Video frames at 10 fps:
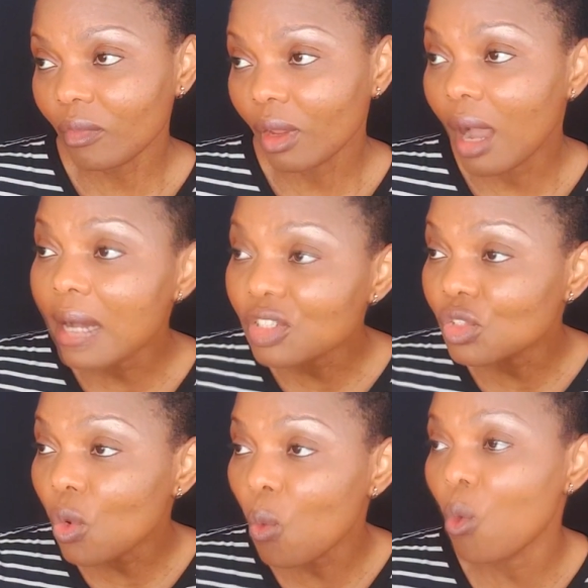are
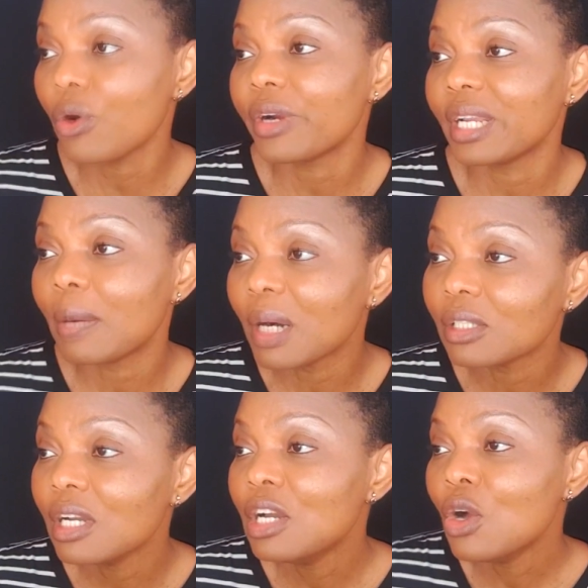so worried about
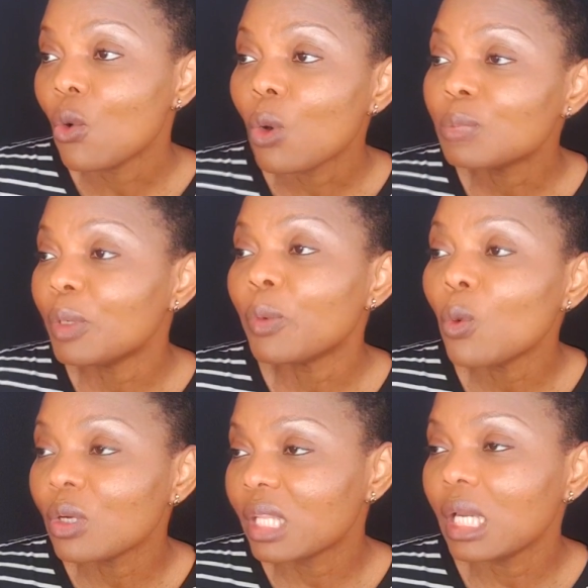what people
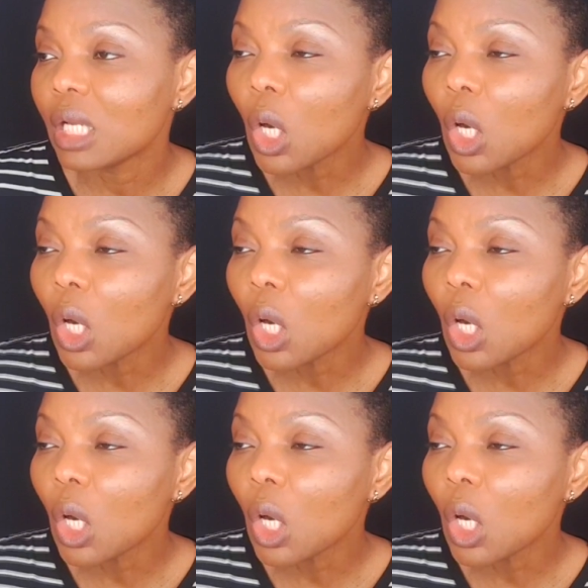will think.